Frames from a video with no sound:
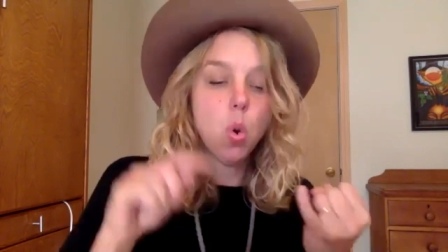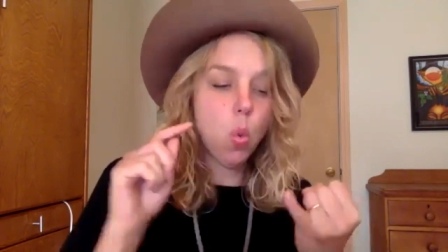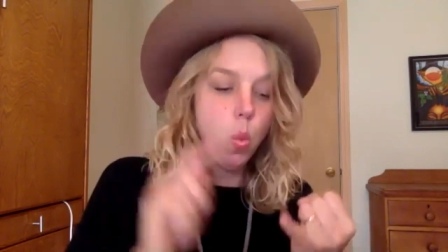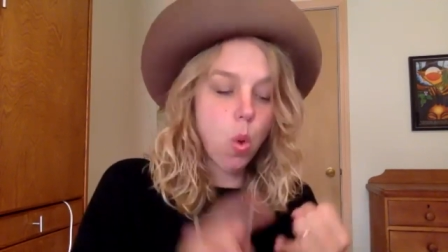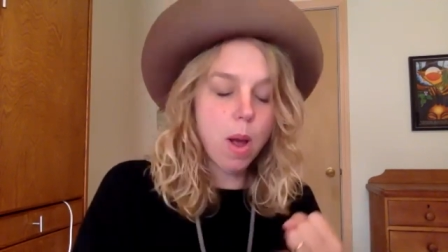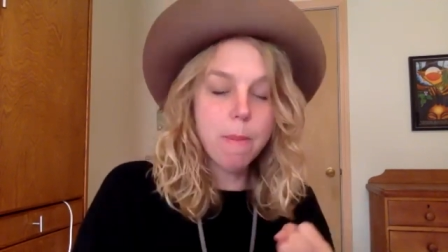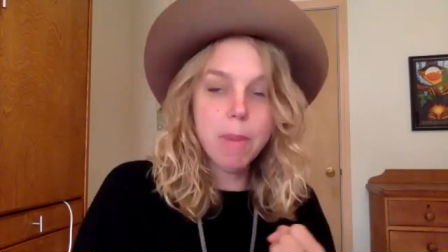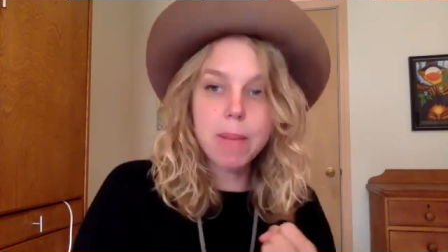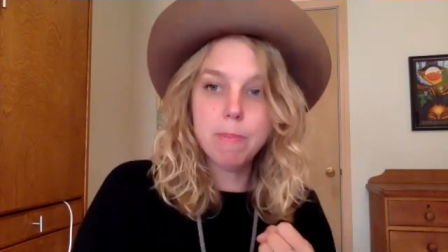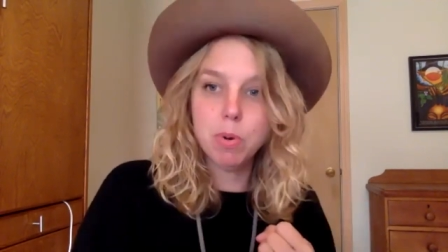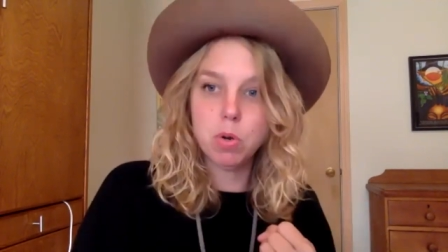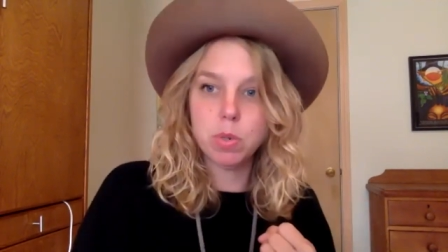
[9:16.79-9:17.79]
what my
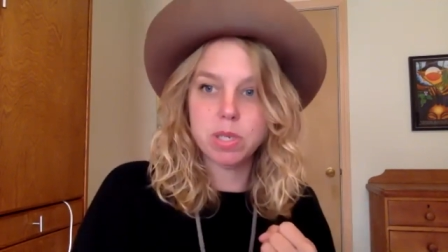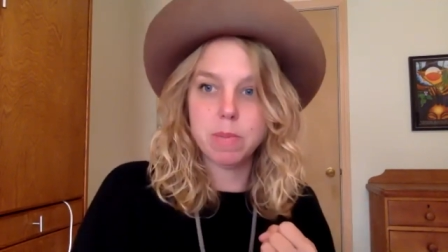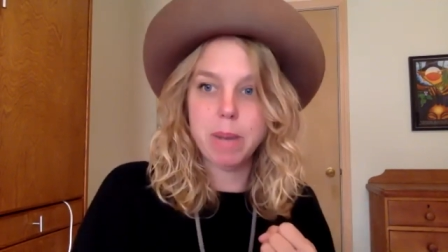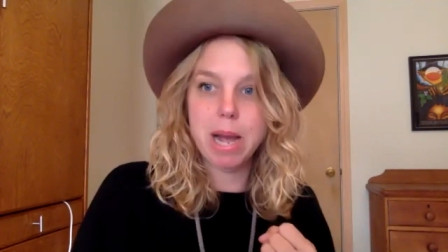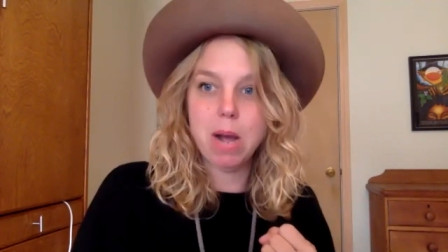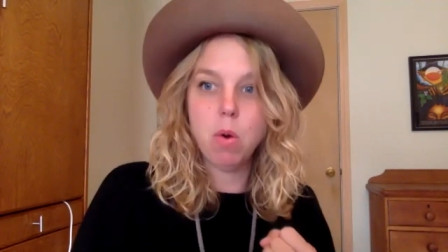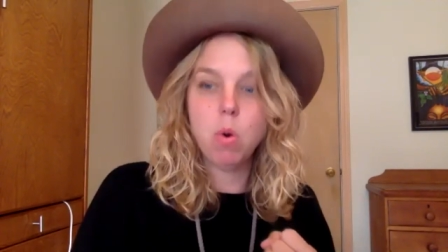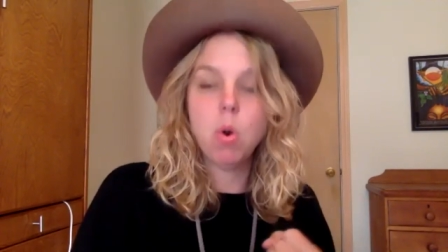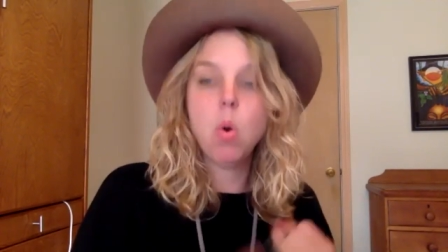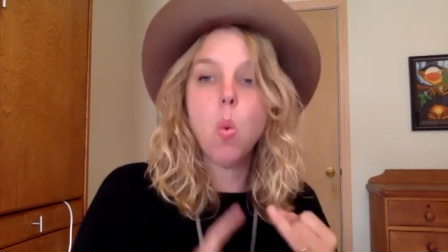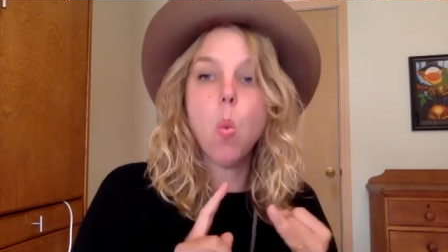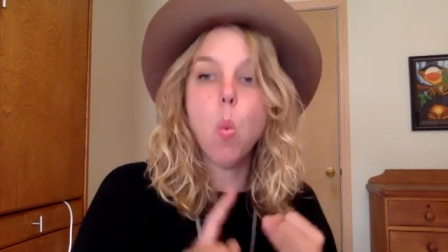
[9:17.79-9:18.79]
book was about,
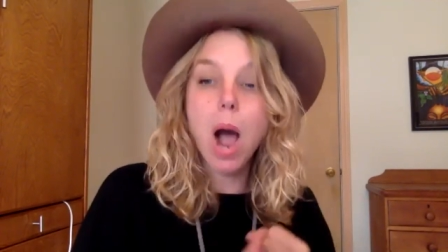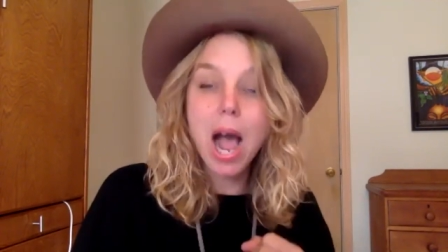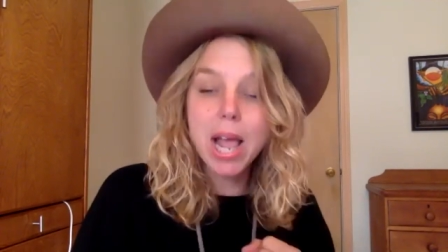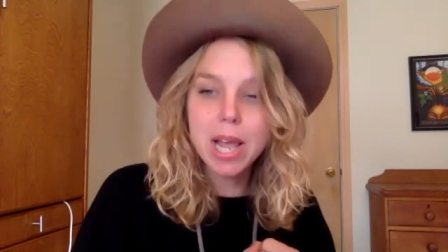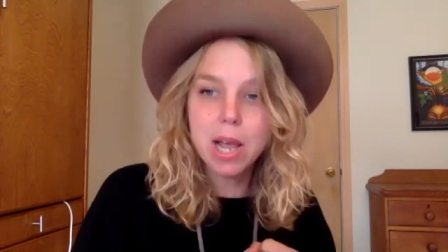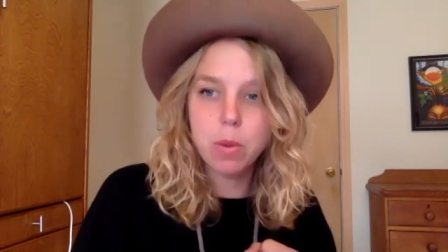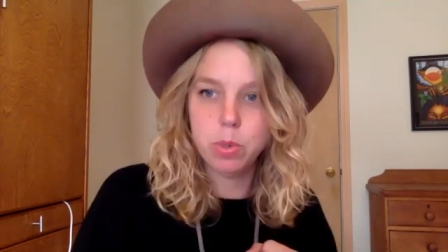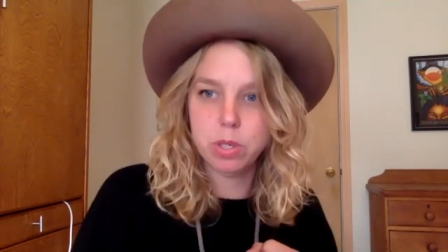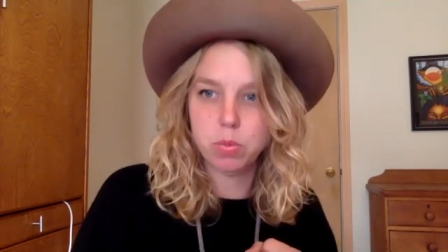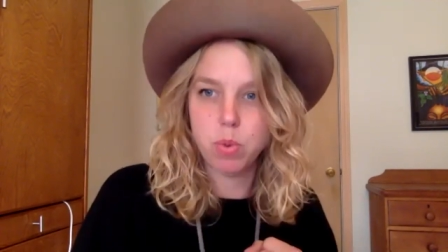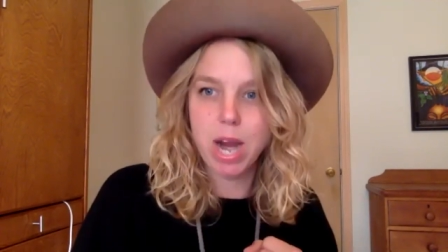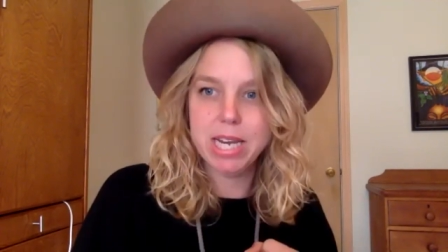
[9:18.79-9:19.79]
why I
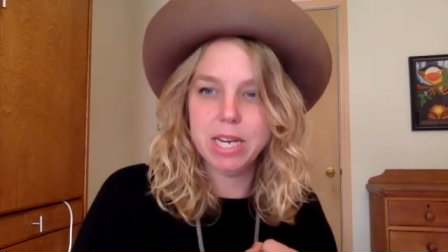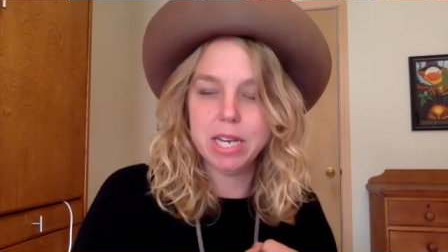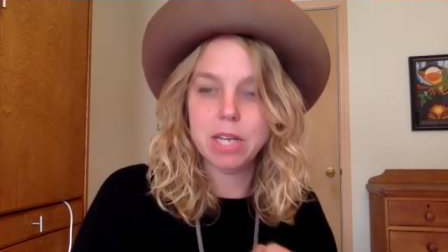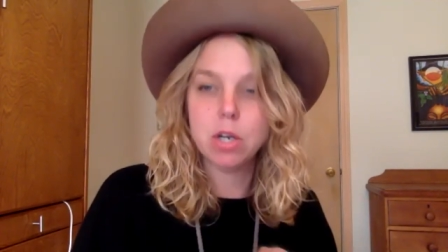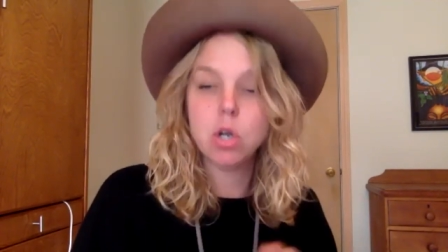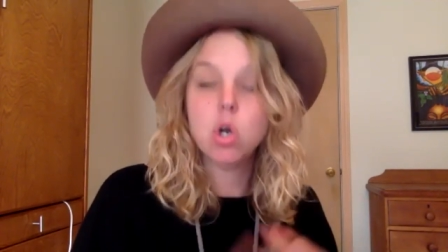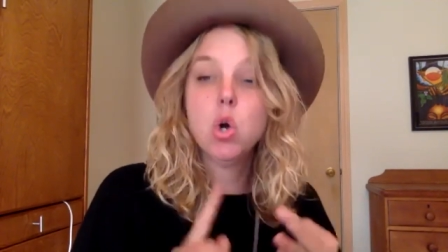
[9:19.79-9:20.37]
was writing it,